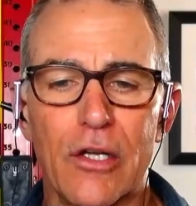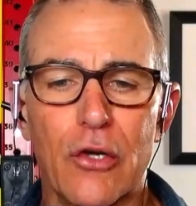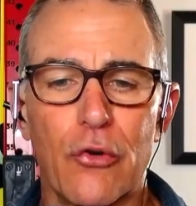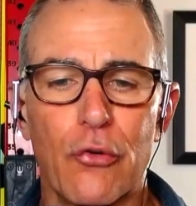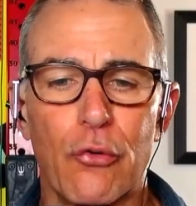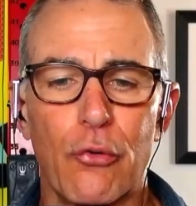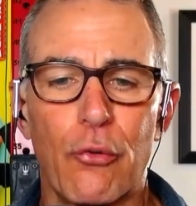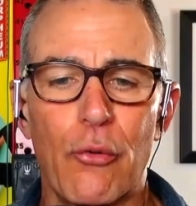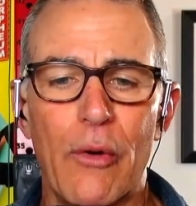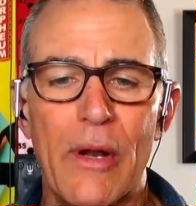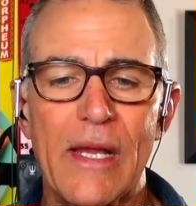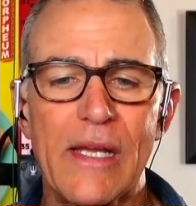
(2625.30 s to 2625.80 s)
a
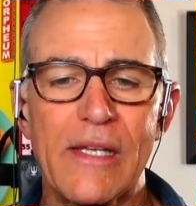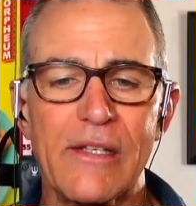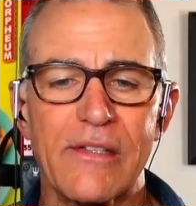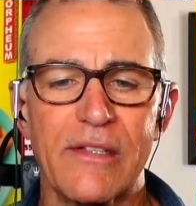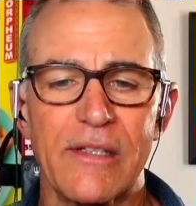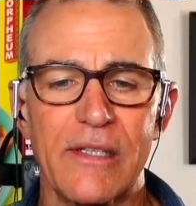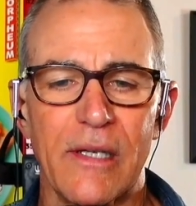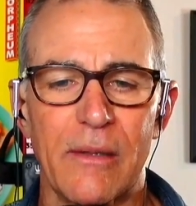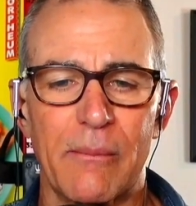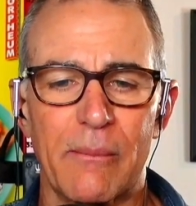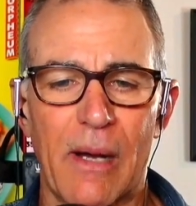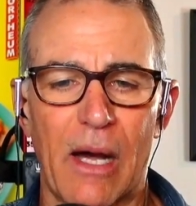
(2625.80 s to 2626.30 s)

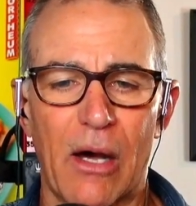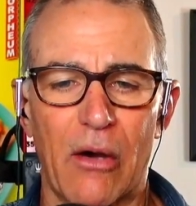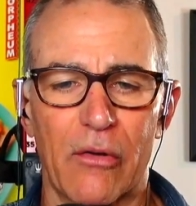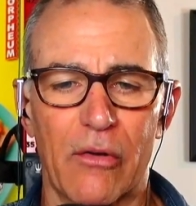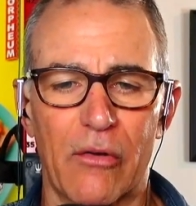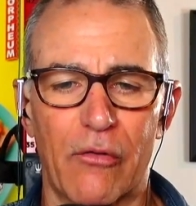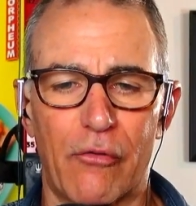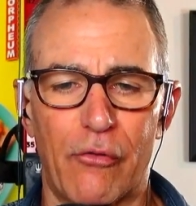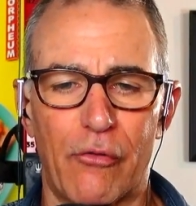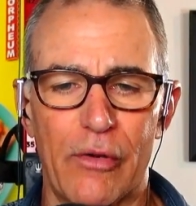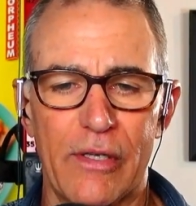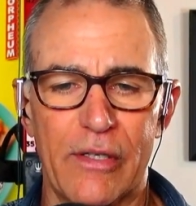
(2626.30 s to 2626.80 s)
crazy
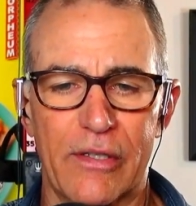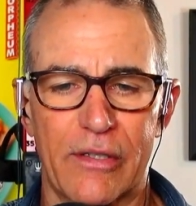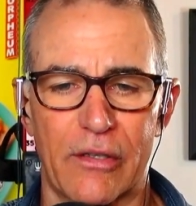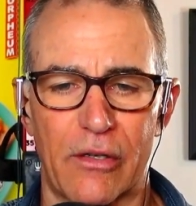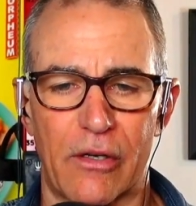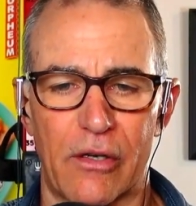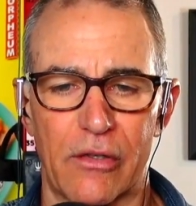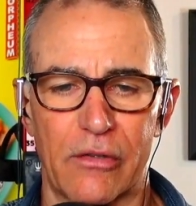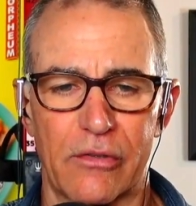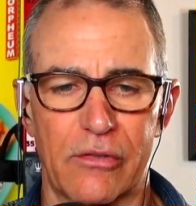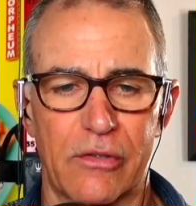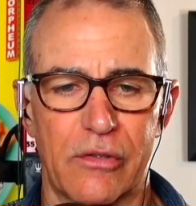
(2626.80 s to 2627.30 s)
amount of
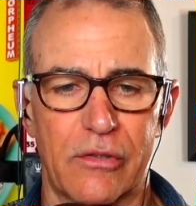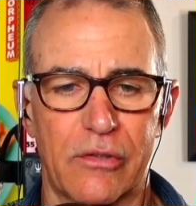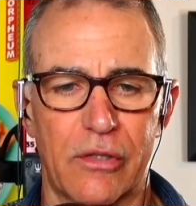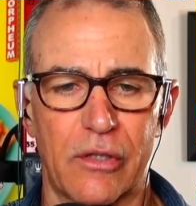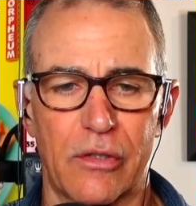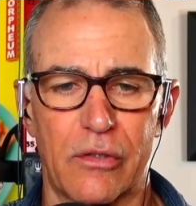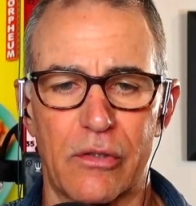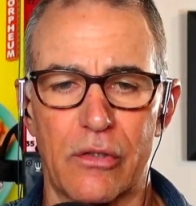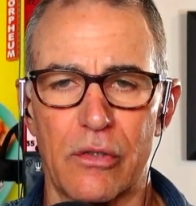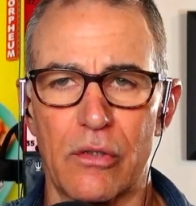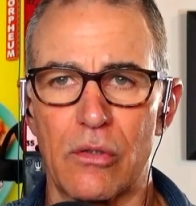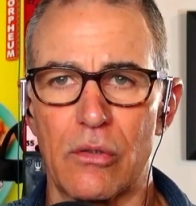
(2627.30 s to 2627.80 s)
research
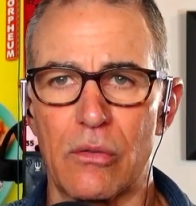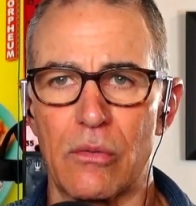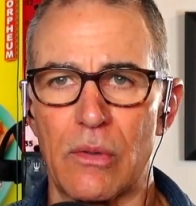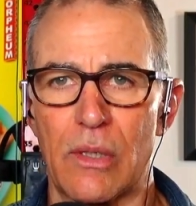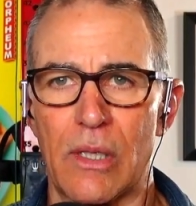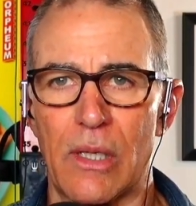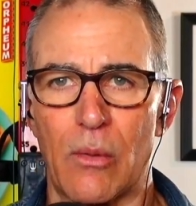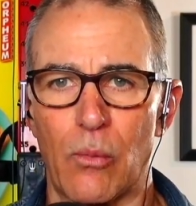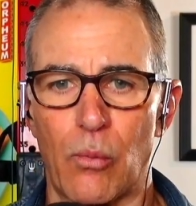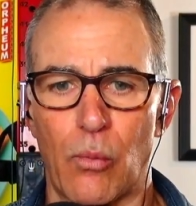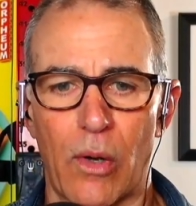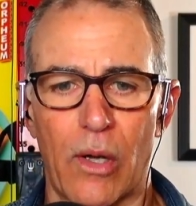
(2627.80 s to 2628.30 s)
to do yeah.
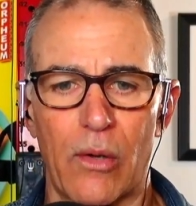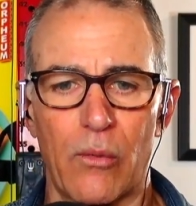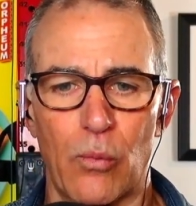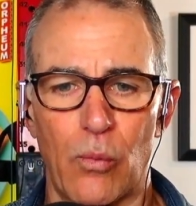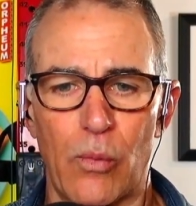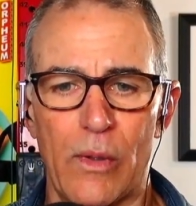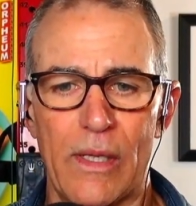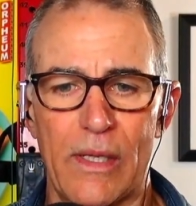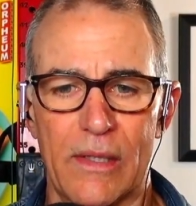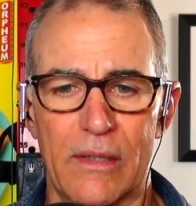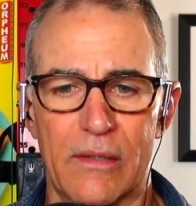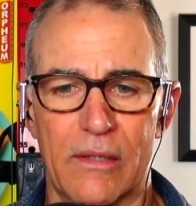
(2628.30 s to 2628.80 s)
in one
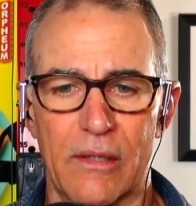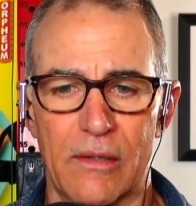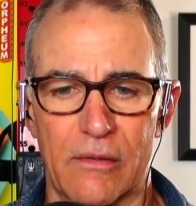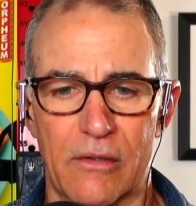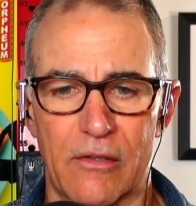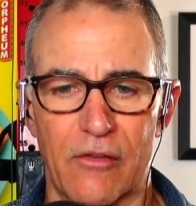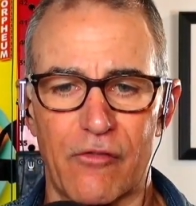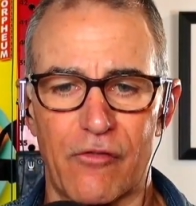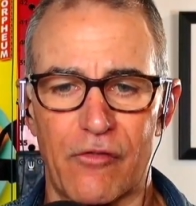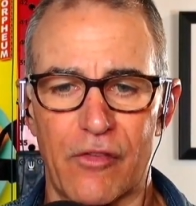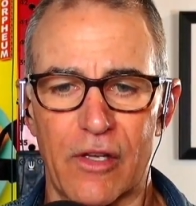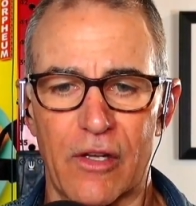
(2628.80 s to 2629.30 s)
week
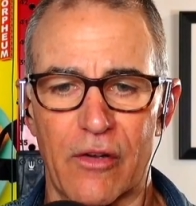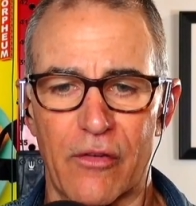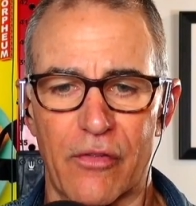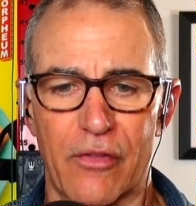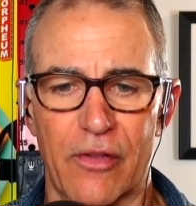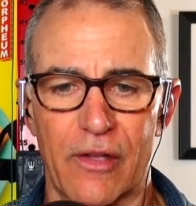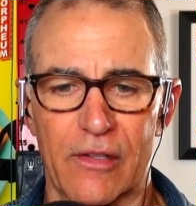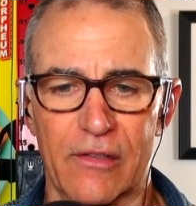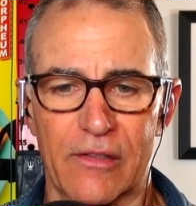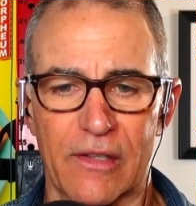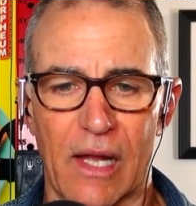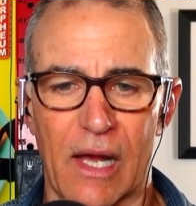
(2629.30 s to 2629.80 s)
to figure
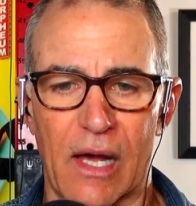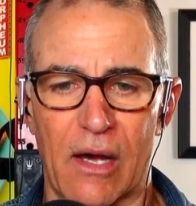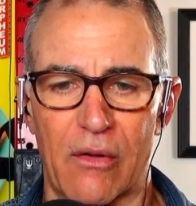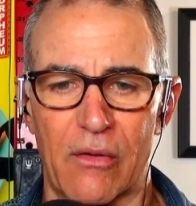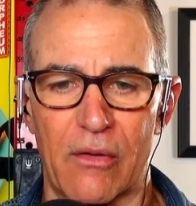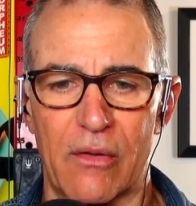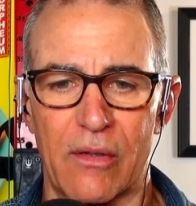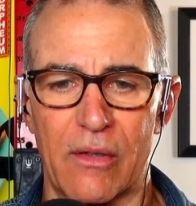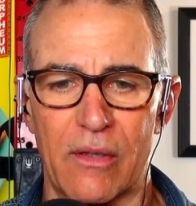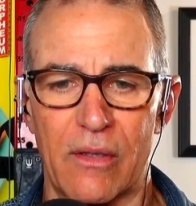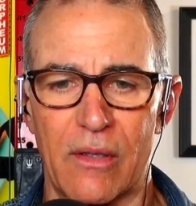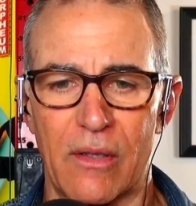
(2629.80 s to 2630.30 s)
things
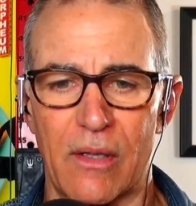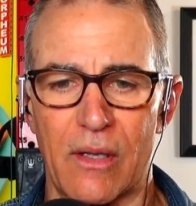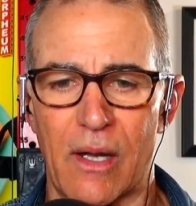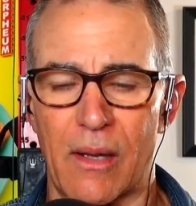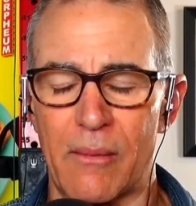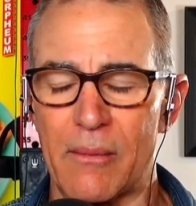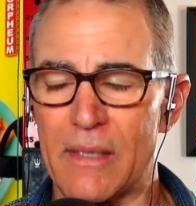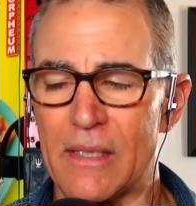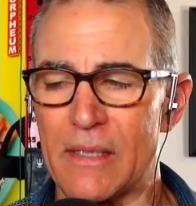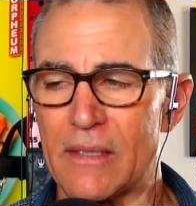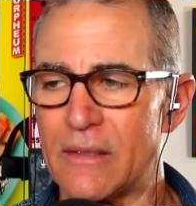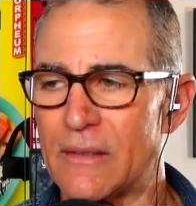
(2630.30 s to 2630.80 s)
out.
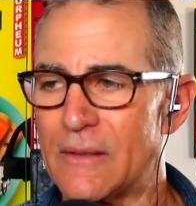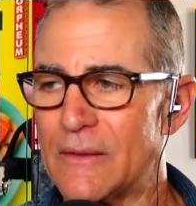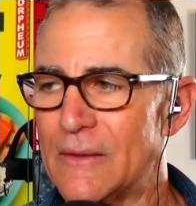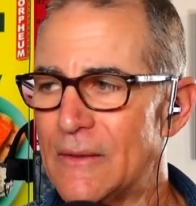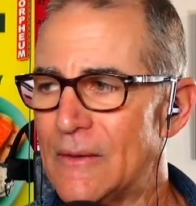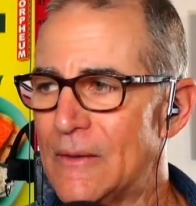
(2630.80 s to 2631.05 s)
I mean,